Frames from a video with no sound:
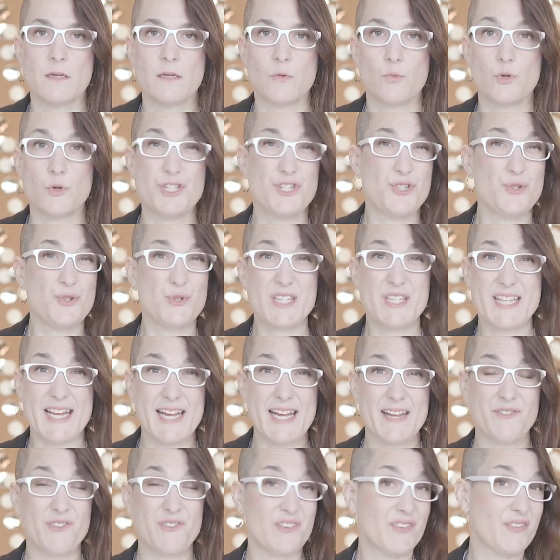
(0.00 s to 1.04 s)
Would you
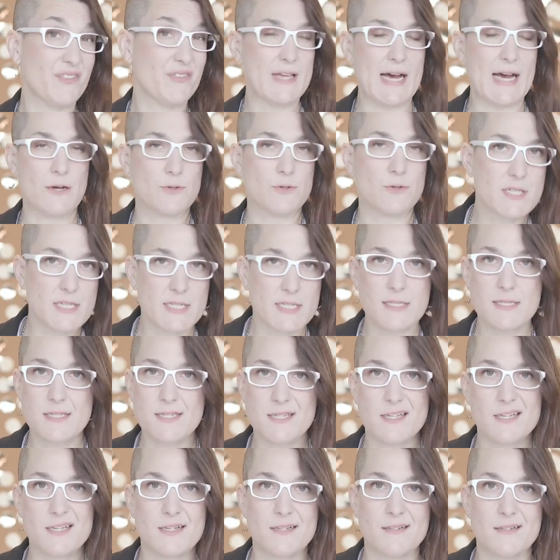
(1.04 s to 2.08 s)
save
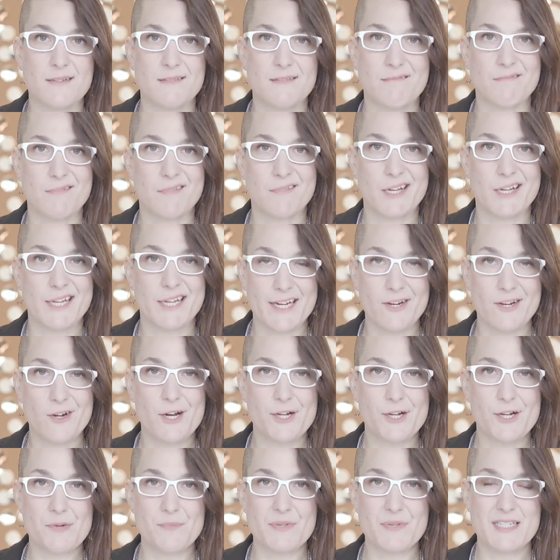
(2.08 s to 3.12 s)
thousands a year
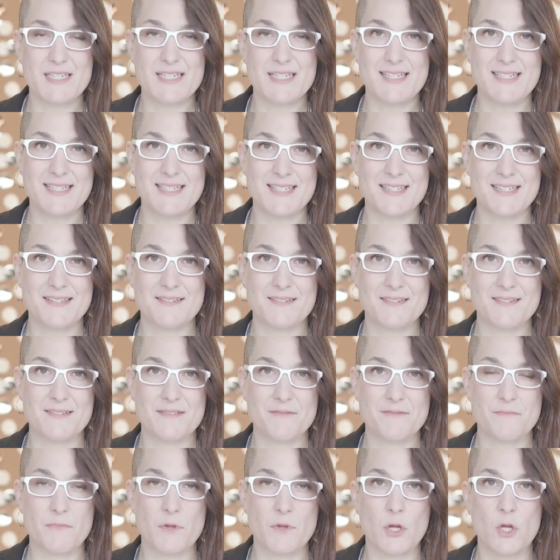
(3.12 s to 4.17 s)
on your business?
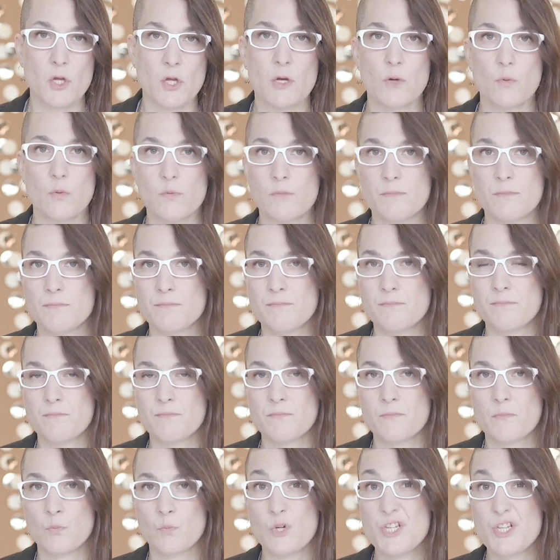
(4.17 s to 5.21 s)

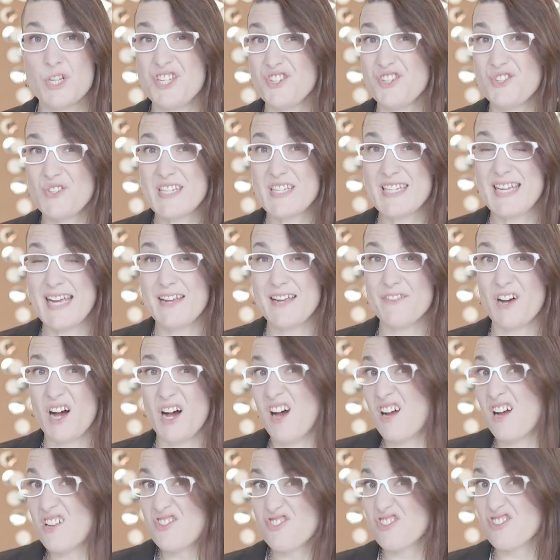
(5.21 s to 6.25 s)
Would you save
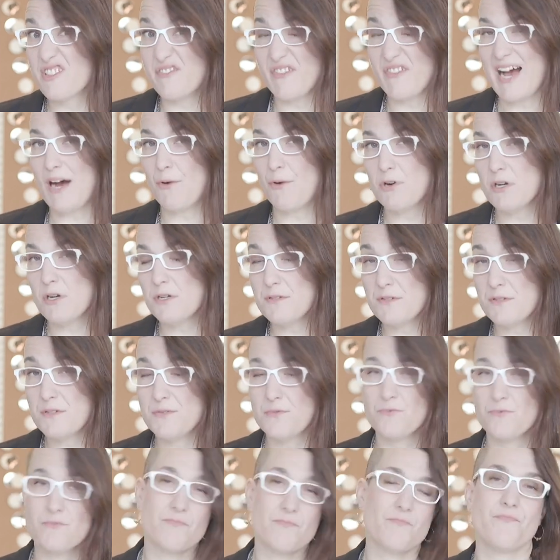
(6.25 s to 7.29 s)
hundreds of hours?
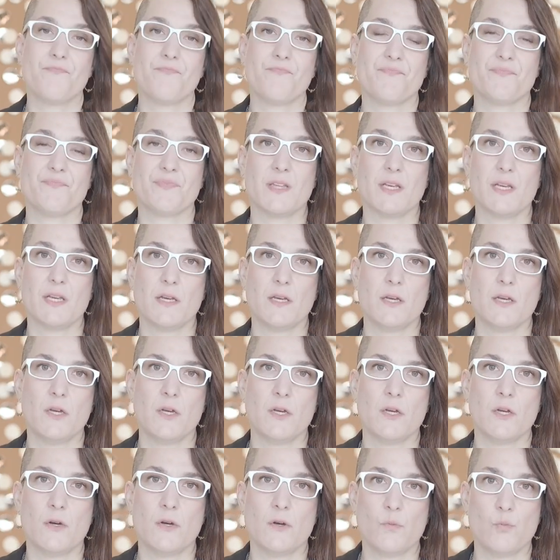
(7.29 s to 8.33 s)

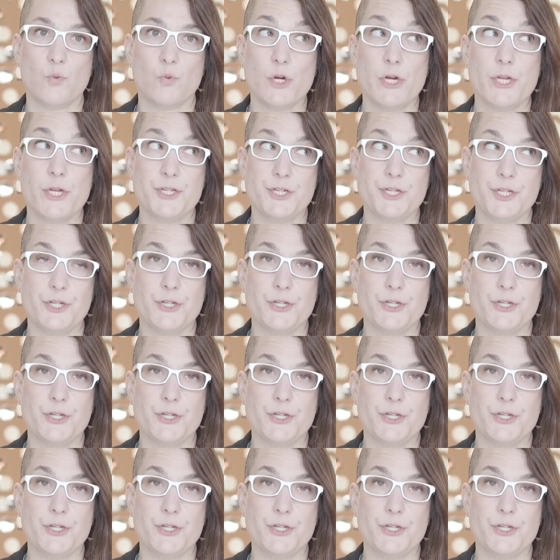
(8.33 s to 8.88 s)
What